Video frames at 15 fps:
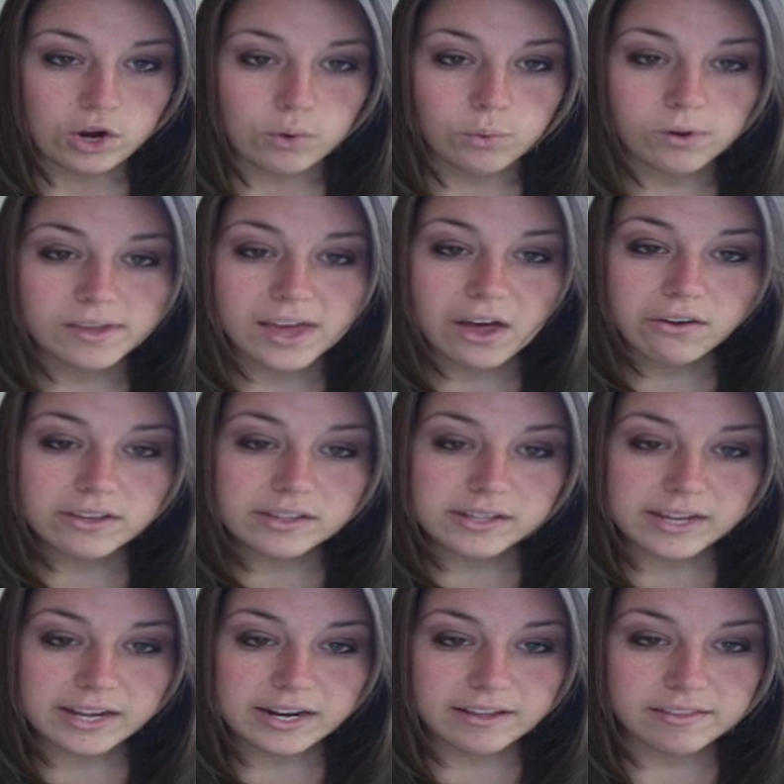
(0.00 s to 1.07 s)
We'll
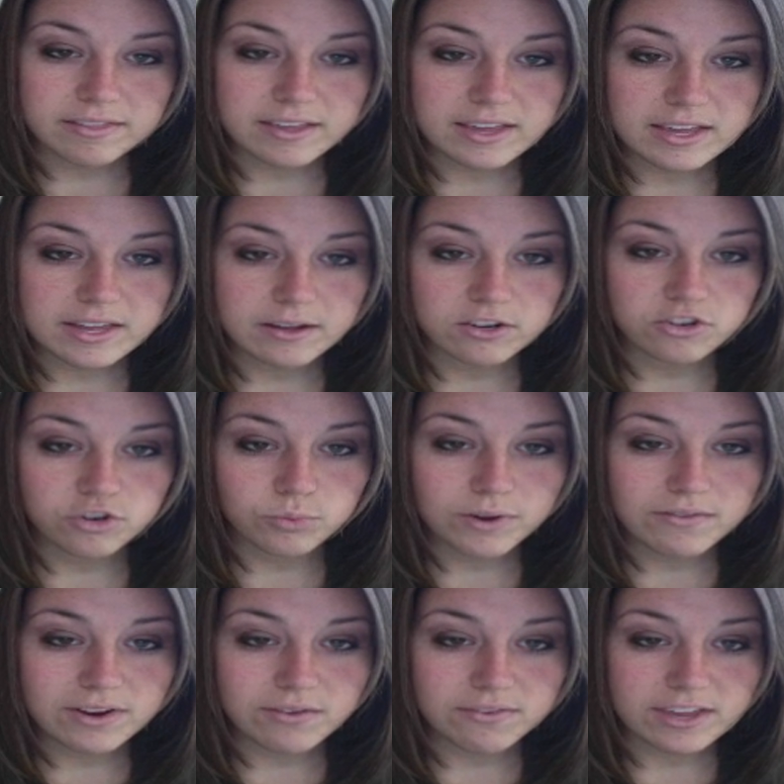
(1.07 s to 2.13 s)
calculate the
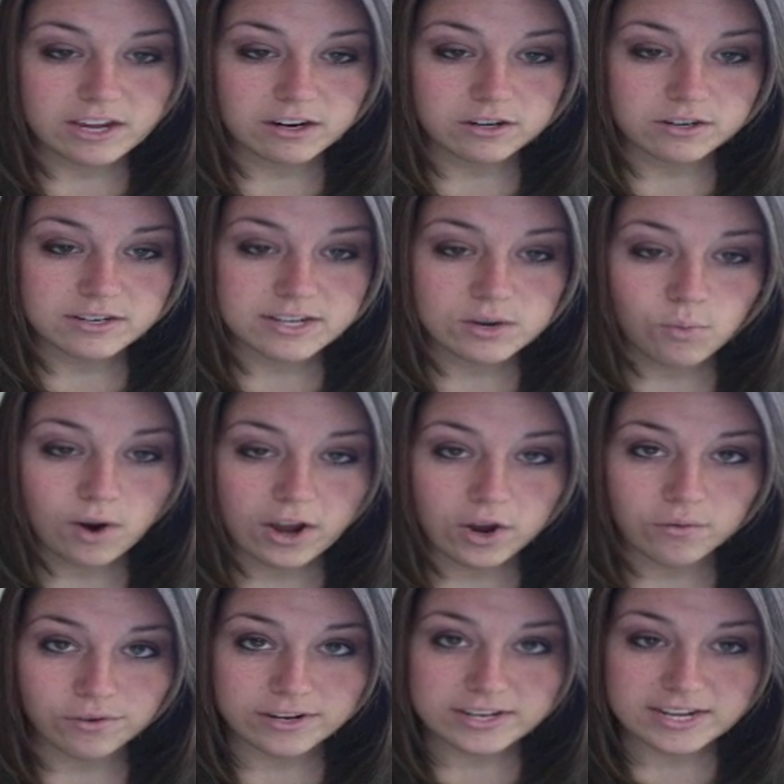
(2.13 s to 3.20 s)
derivative here, dy
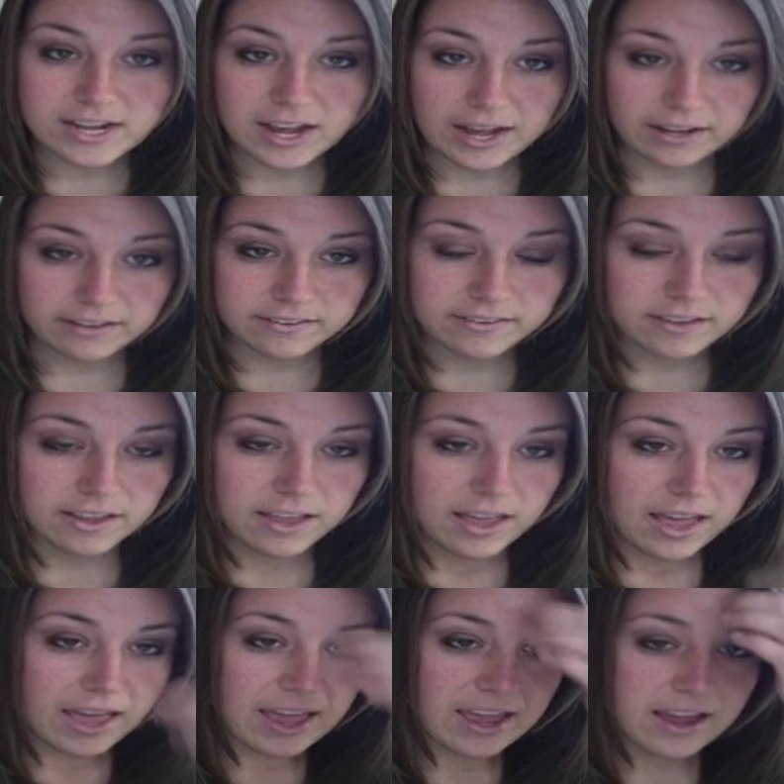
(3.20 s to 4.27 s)
over dx,
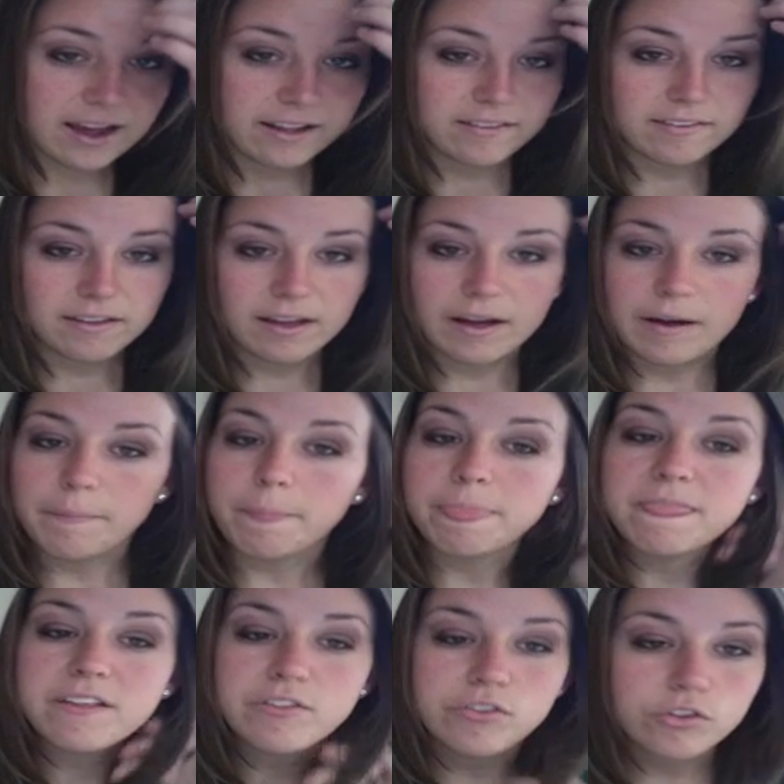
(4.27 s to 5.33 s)
and um,
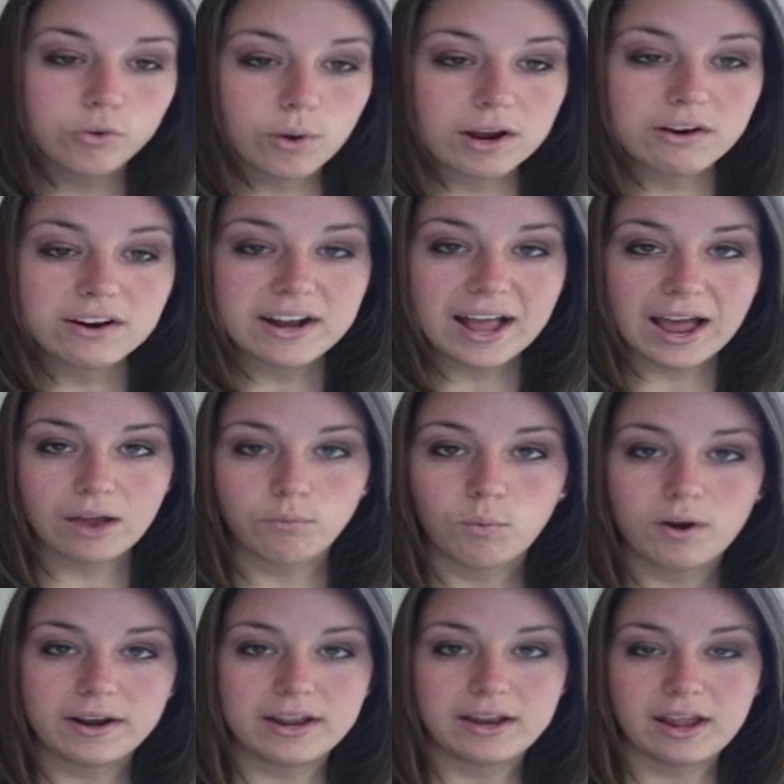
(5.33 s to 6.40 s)
then square it, add
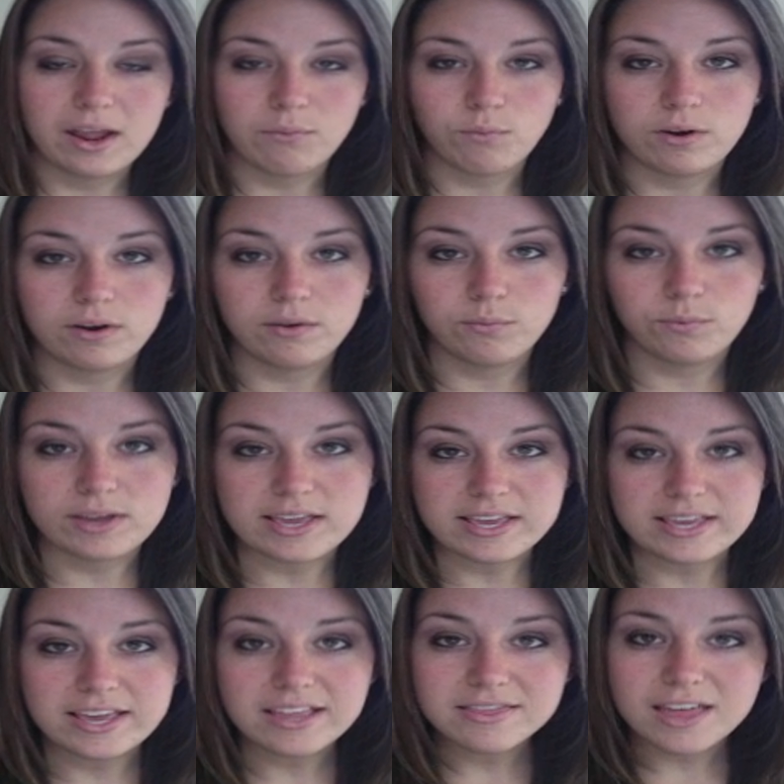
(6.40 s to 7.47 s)
1, and, and, when we
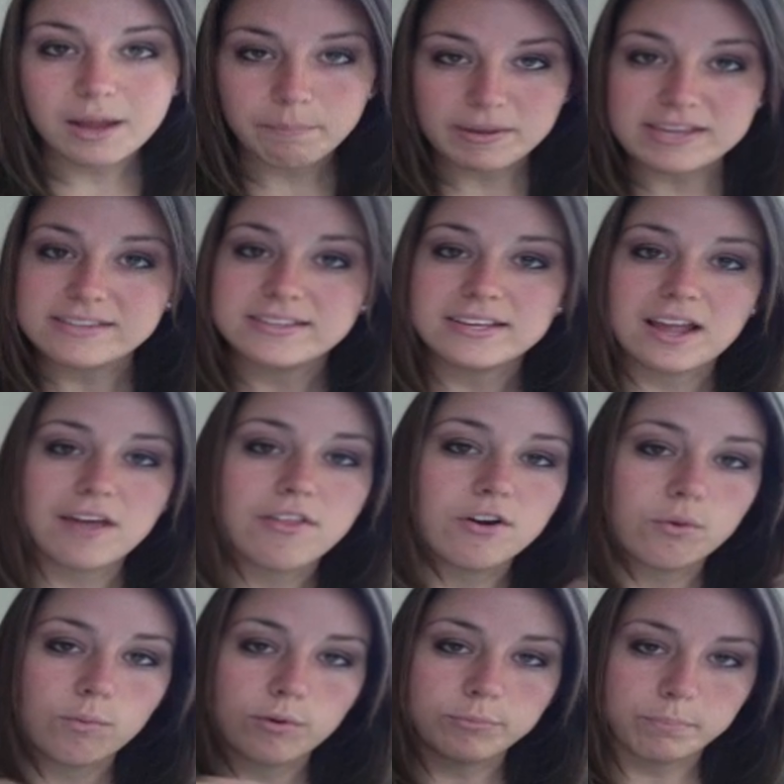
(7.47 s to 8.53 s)
get that piece together,
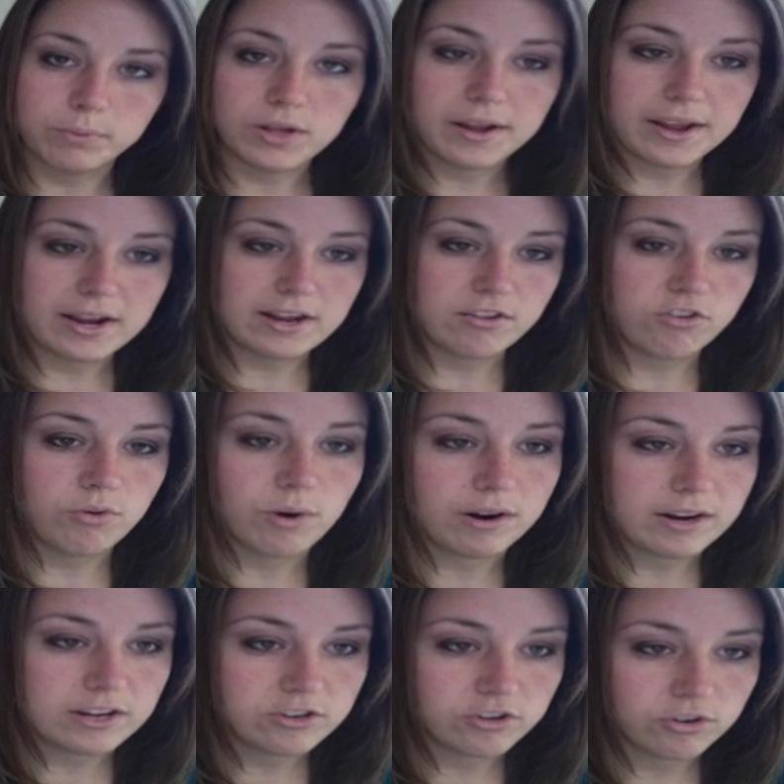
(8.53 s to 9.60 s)
we'll plug it into our
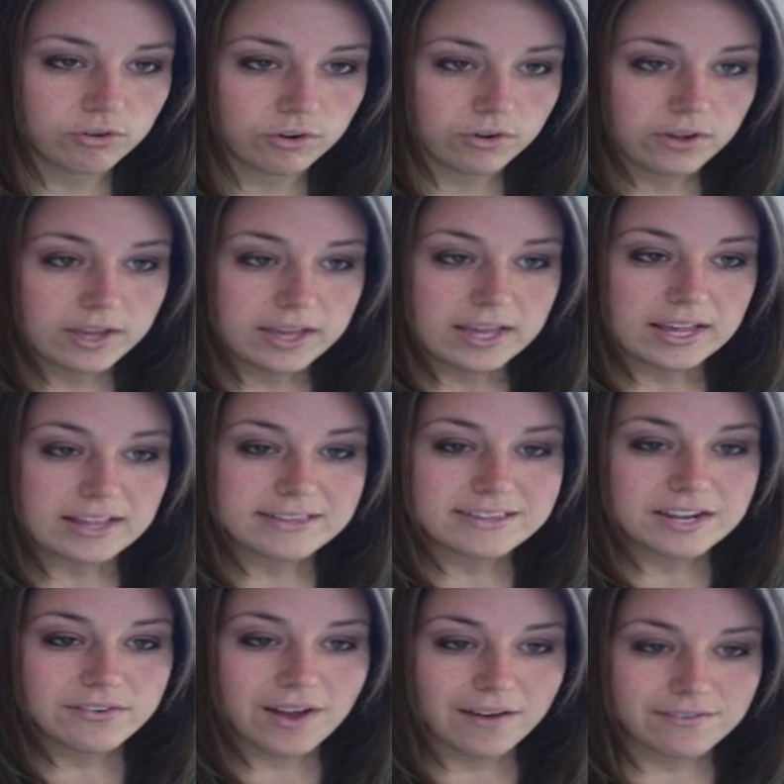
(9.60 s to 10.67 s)
integral
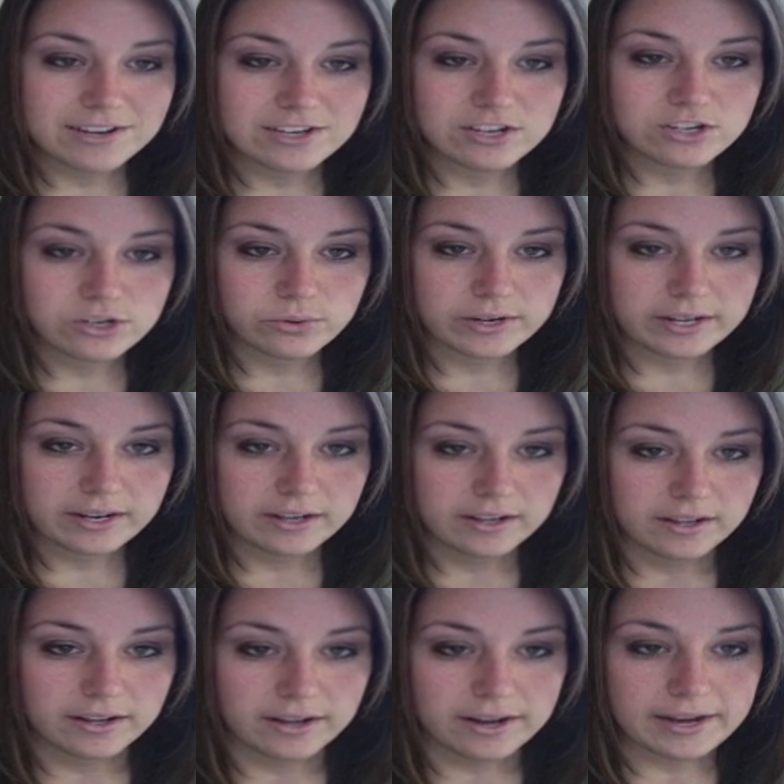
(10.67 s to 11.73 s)
instead of having to do it
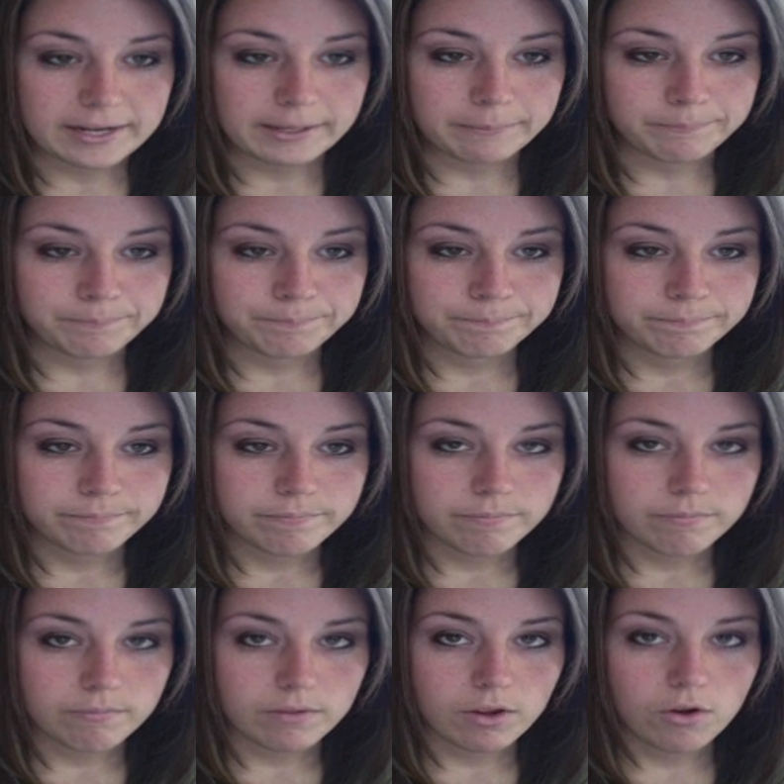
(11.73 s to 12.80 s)
um,
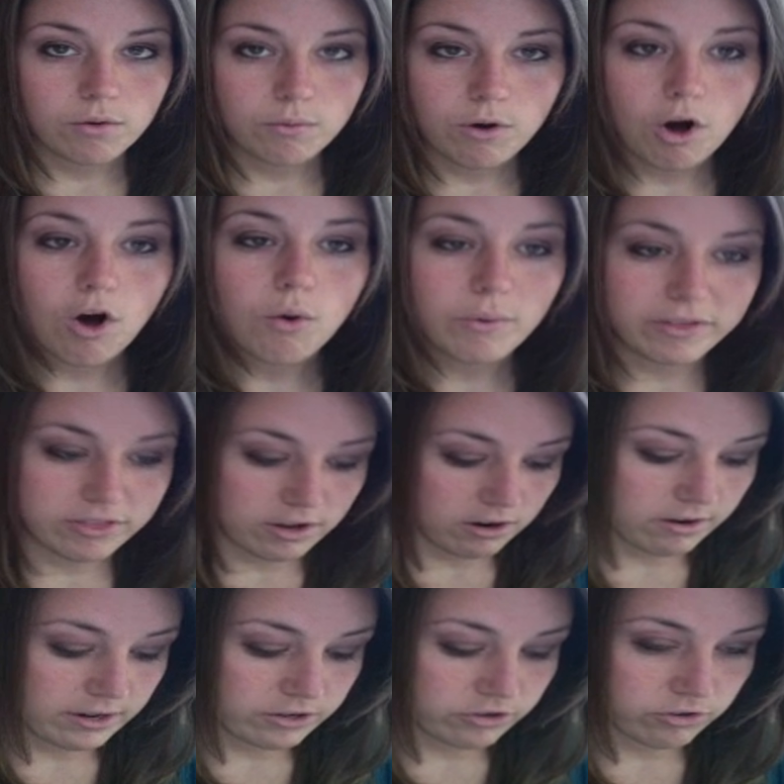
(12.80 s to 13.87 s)
all within
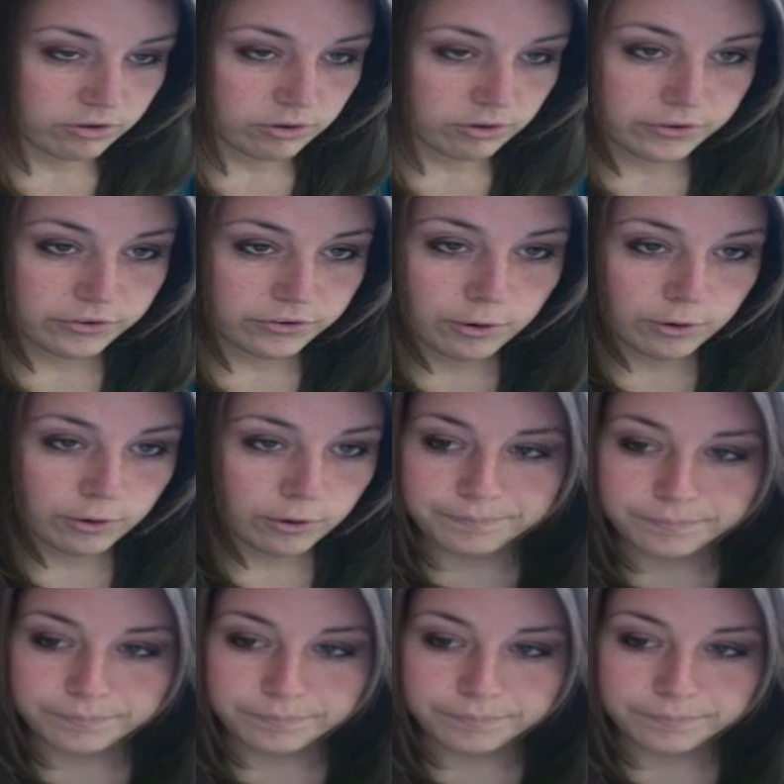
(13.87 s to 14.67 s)
our integral. So